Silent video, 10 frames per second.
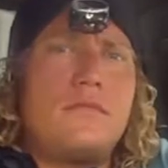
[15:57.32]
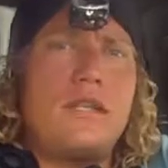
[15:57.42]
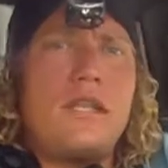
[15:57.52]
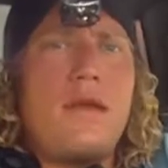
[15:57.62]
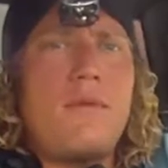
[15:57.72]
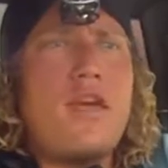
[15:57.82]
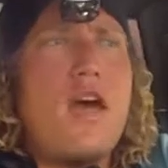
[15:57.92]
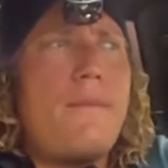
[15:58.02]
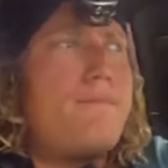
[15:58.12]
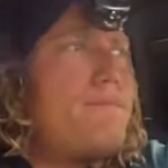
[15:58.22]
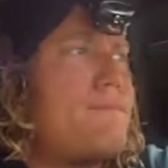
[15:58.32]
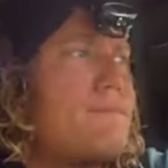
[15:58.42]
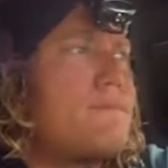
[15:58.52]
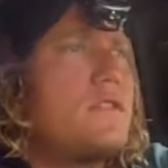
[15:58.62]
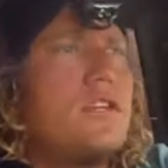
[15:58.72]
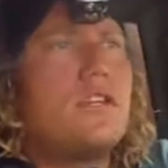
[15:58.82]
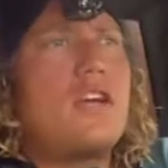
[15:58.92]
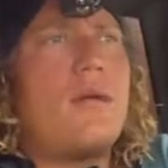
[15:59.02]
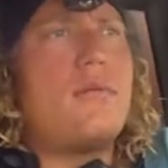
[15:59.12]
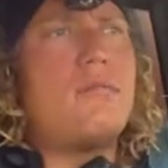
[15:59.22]
hit me up. You can
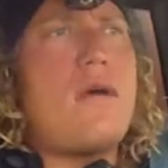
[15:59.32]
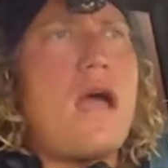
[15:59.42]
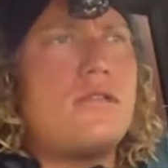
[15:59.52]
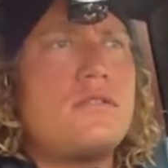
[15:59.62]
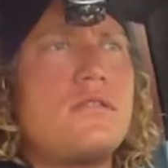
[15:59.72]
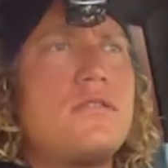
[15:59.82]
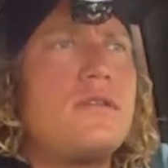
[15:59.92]
come to the mountains,